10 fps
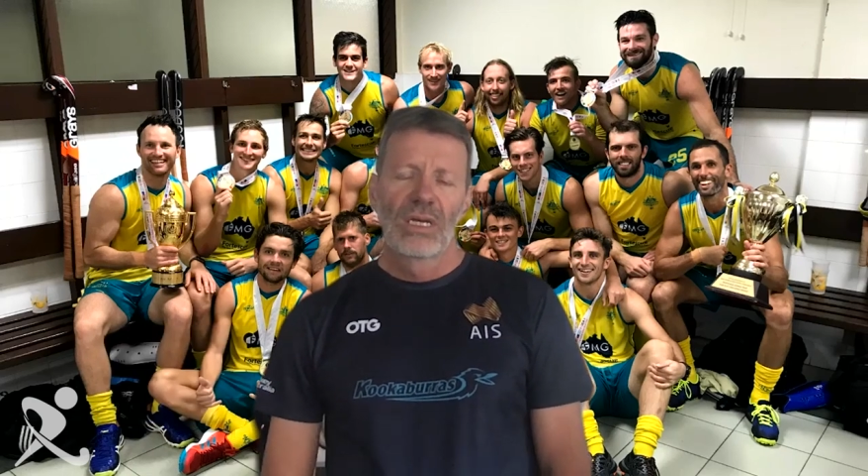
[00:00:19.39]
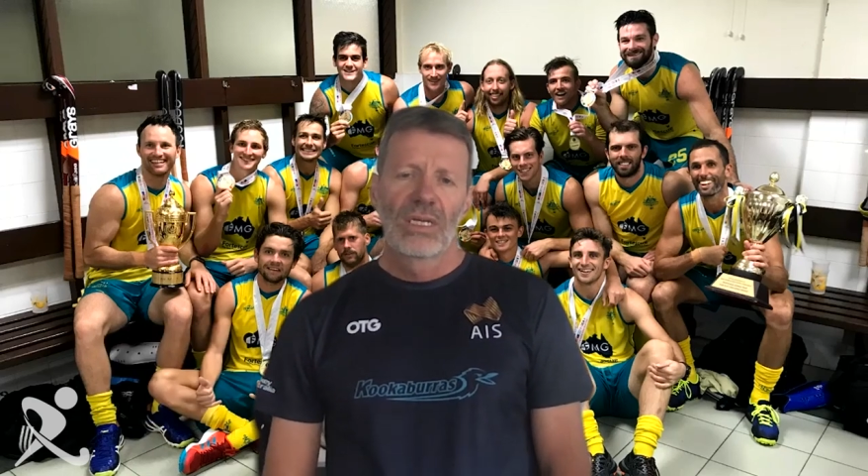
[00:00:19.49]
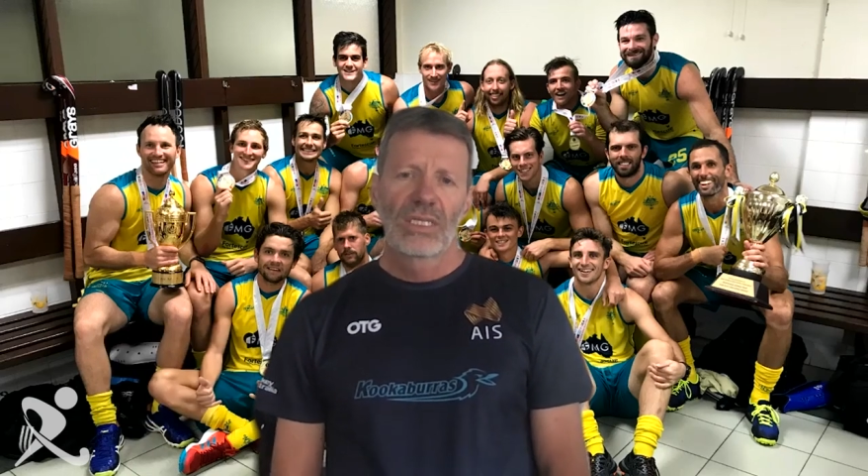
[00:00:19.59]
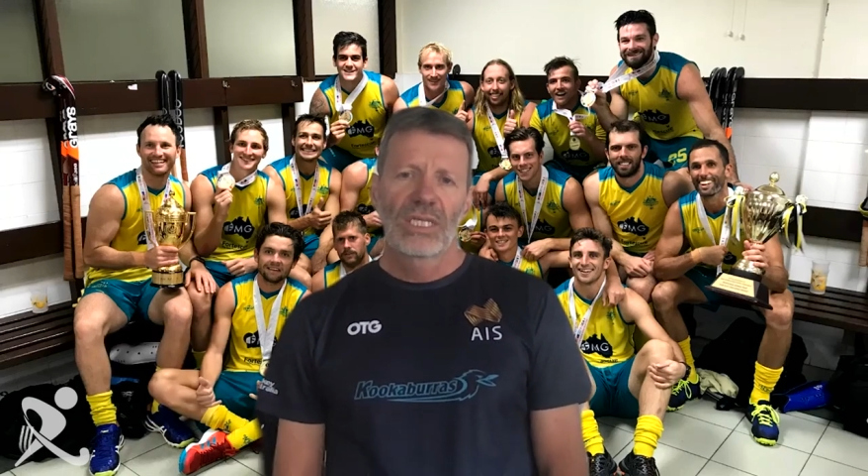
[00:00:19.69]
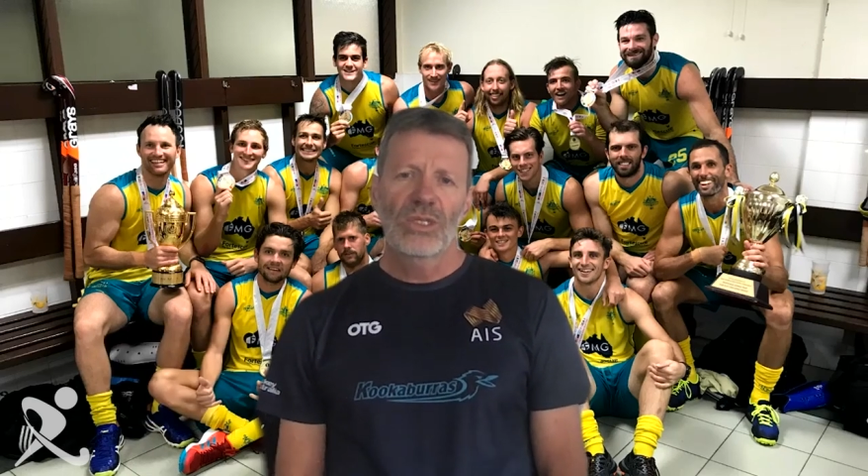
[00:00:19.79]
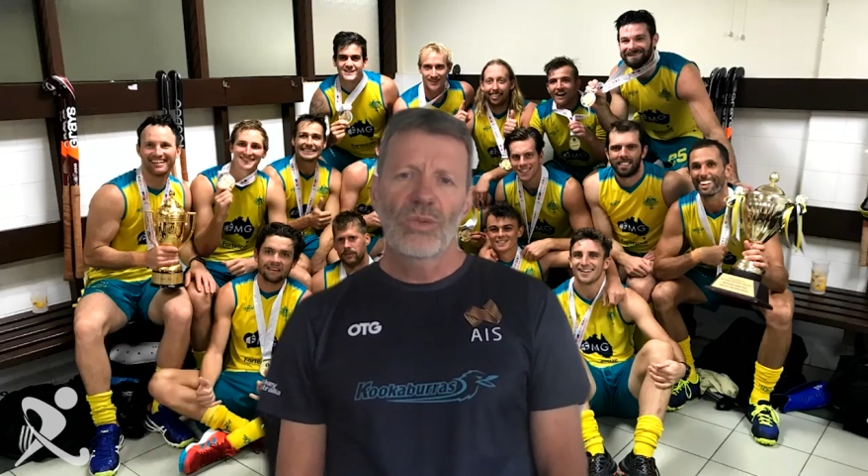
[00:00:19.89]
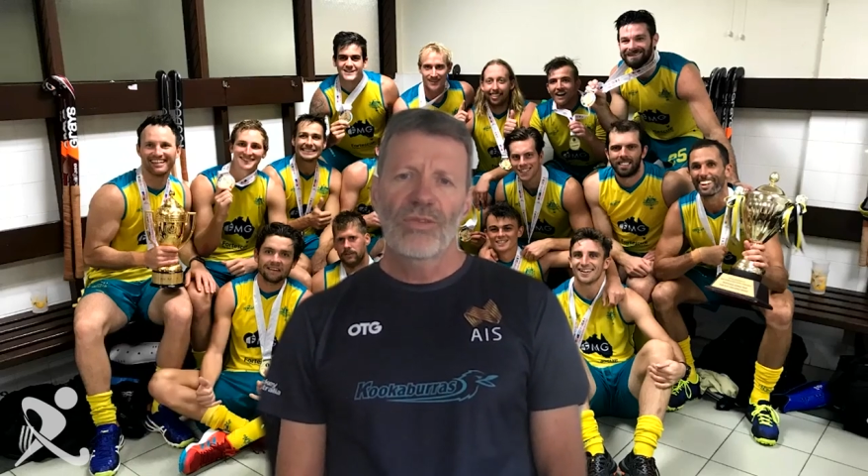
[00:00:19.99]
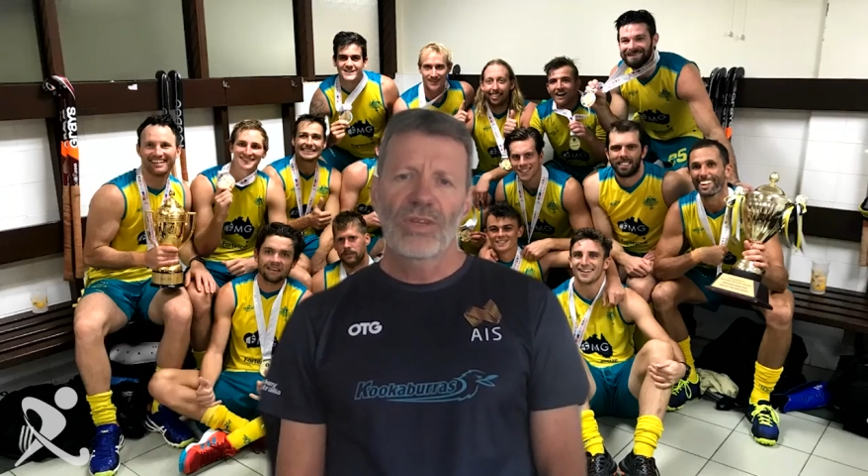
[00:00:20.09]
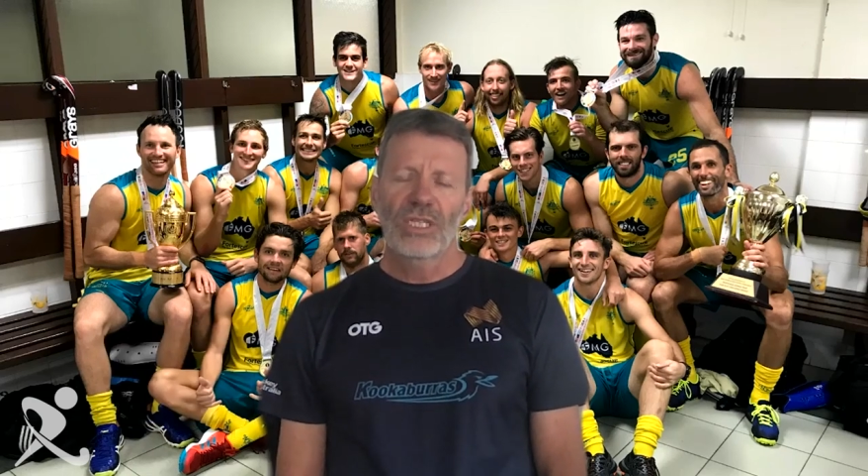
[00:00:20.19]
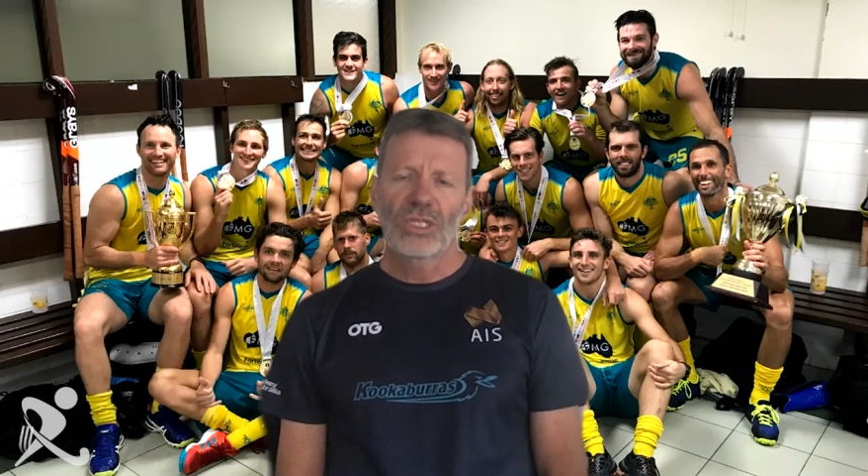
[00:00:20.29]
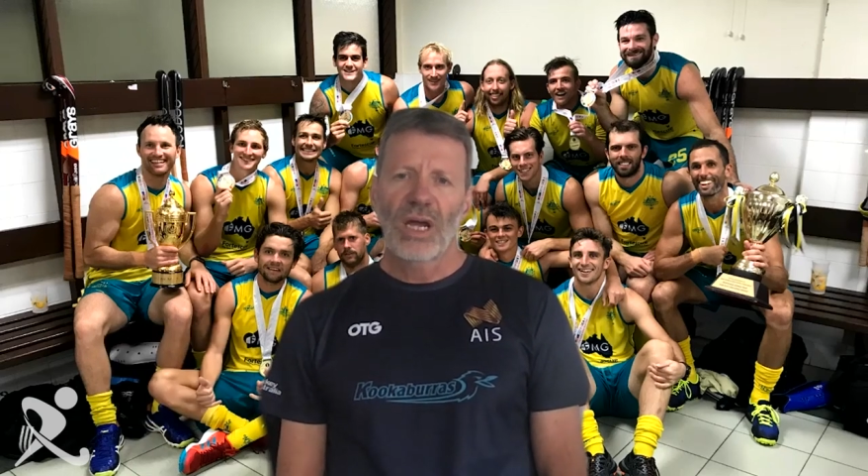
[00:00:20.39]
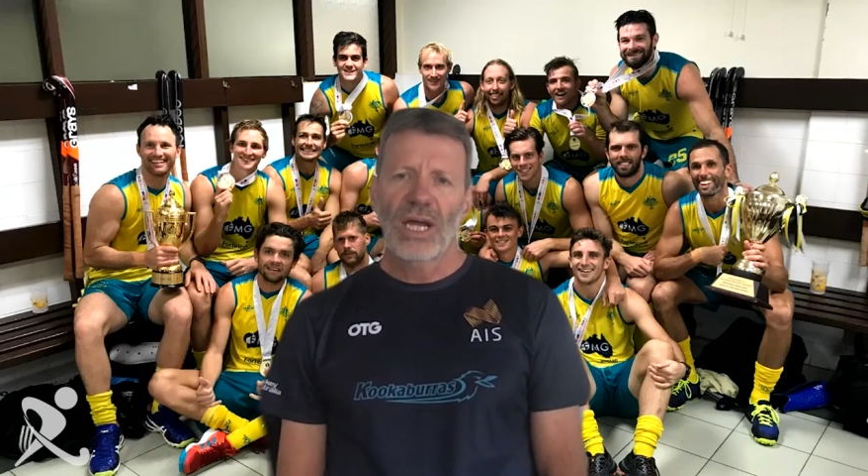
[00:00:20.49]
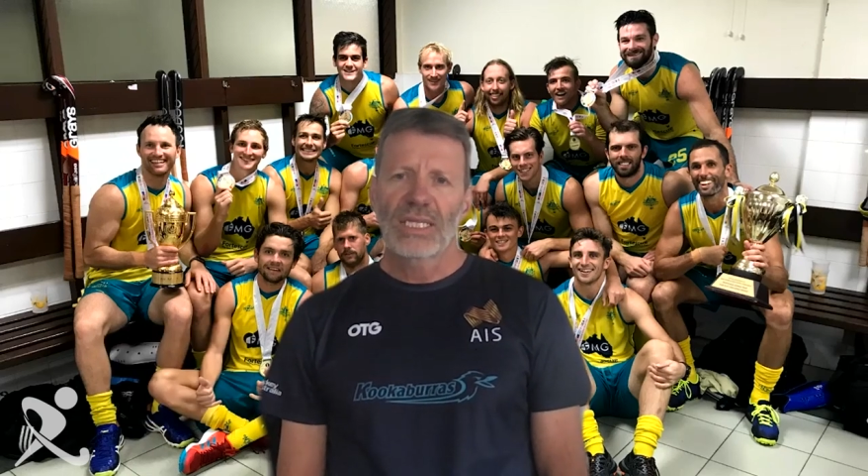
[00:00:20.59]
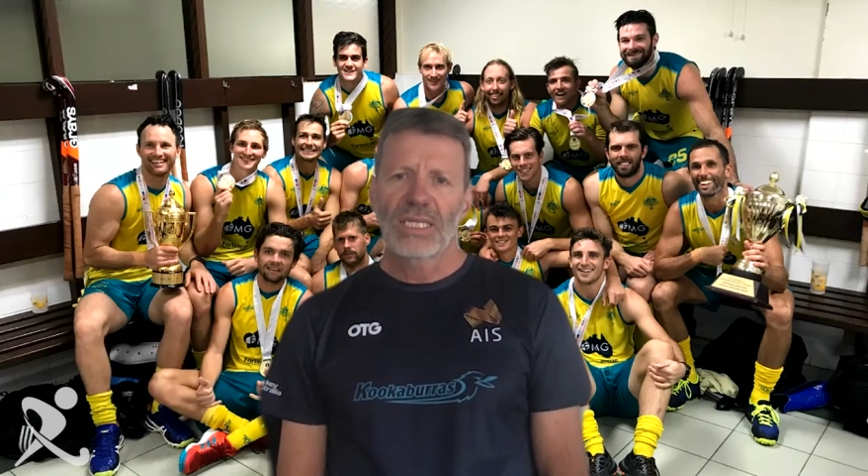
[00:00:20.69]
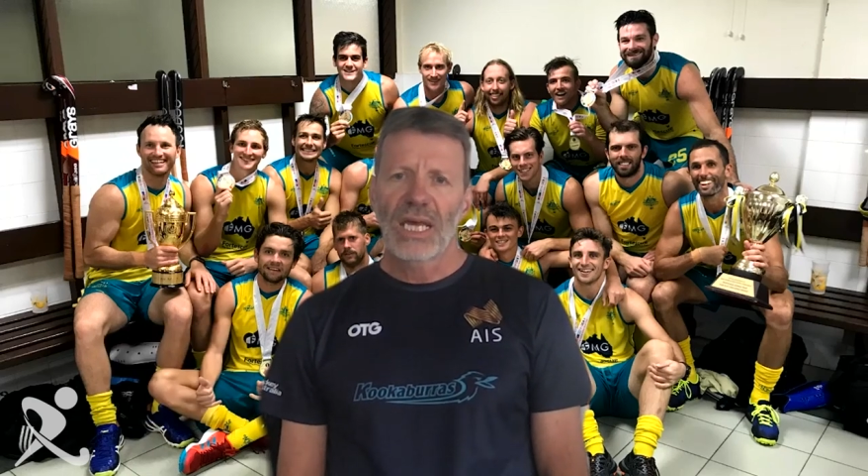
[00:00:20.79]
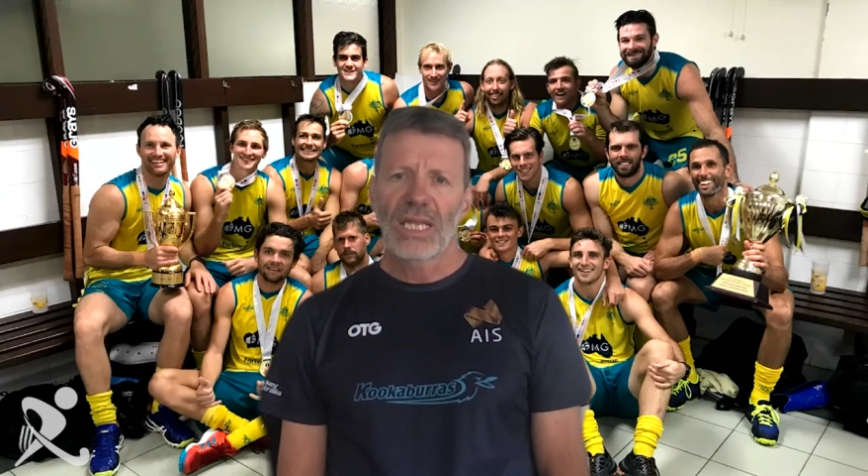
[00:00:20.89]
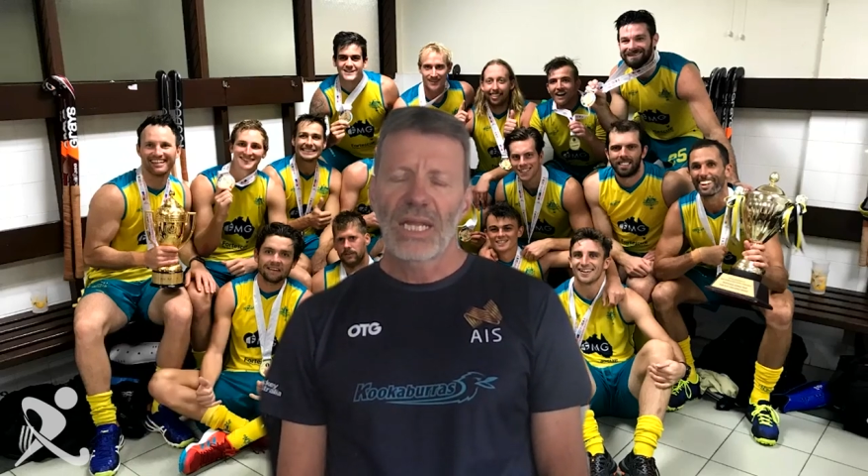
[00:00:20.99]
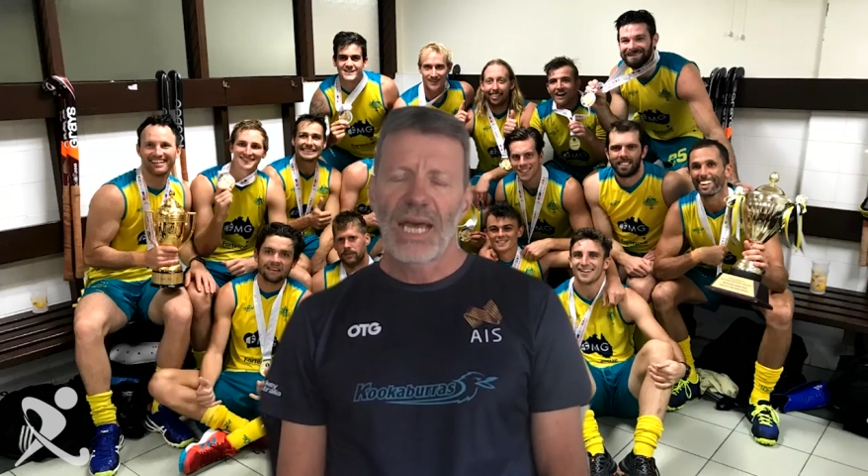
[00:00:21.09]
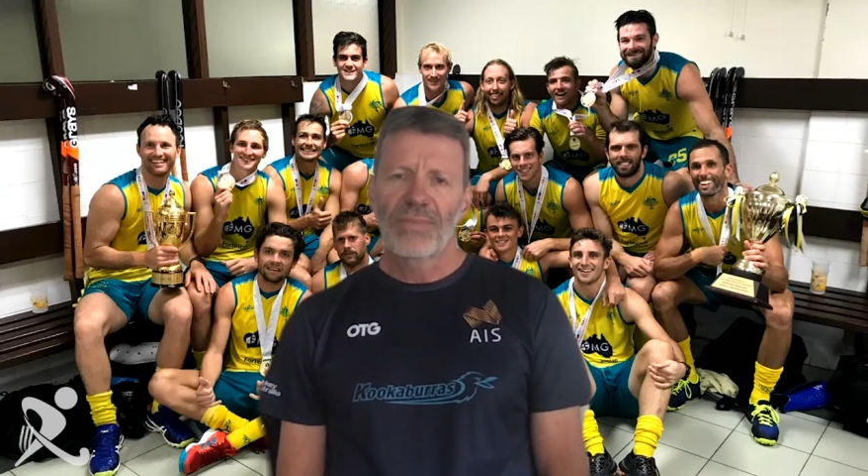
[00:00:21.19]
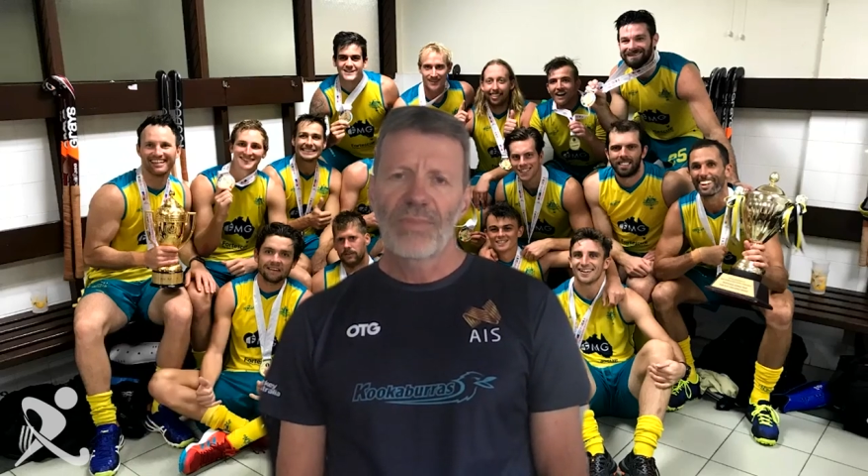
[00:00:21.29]
Since we finished training together
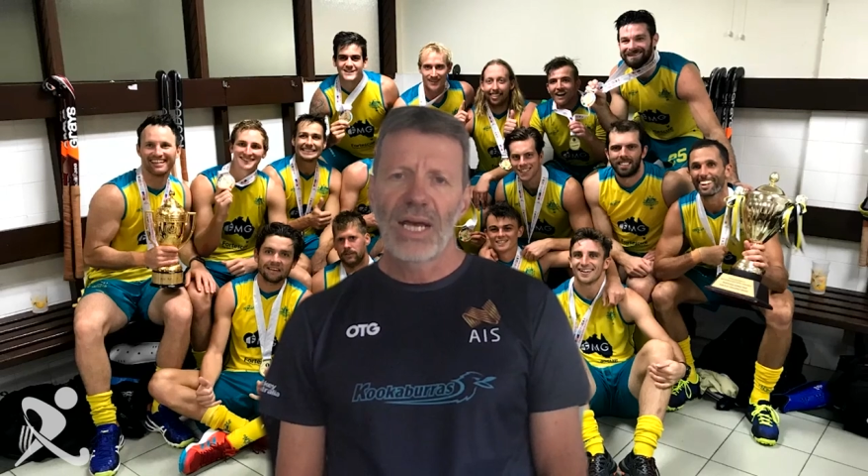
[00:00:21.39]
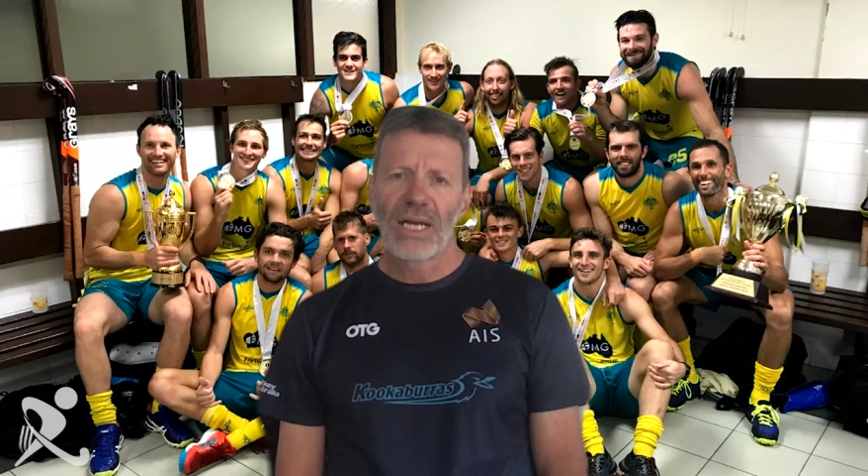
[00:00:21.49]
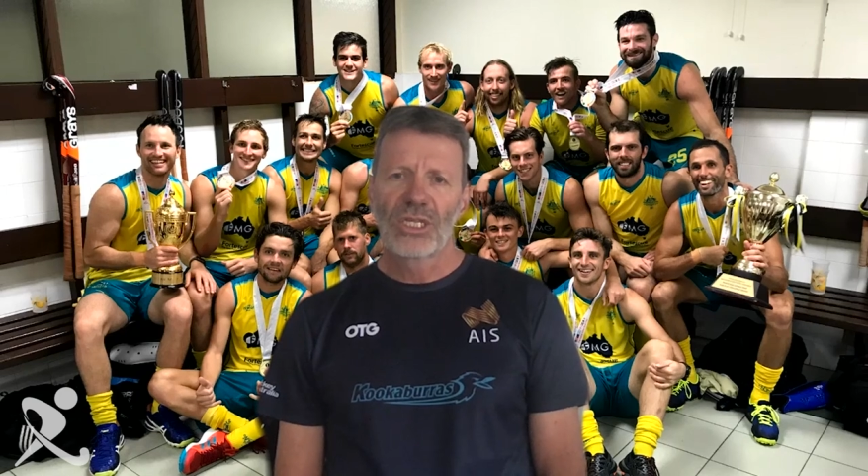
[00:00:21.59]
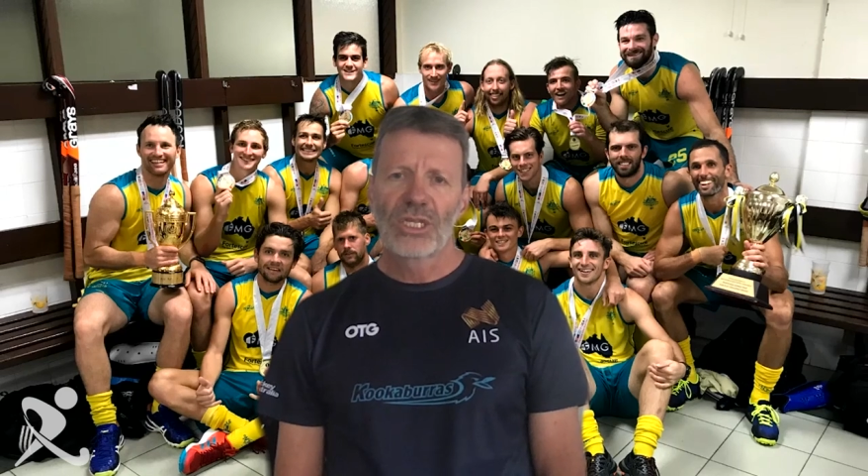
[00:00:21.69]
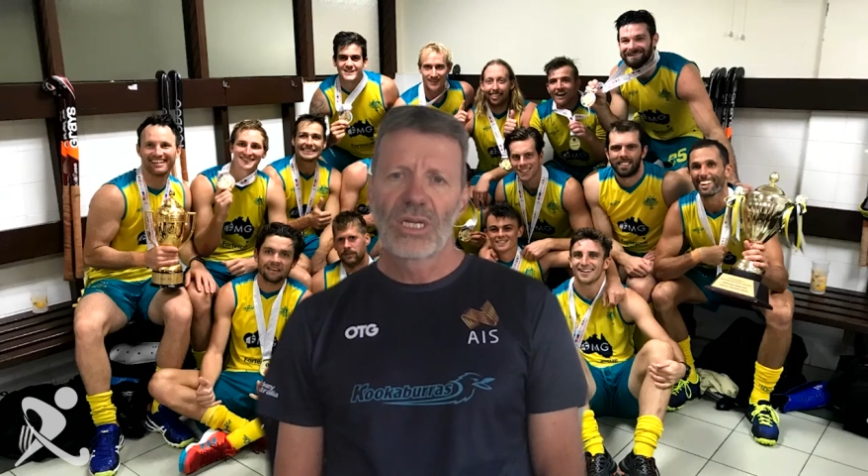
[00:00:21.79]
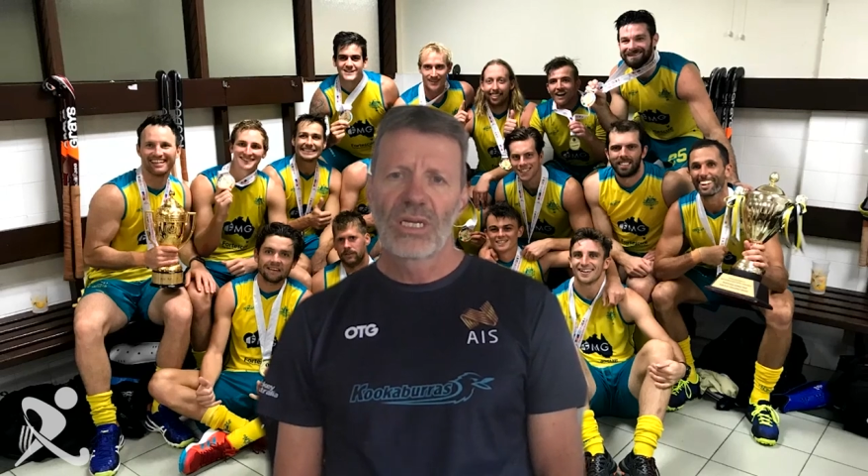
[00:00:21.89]
late March,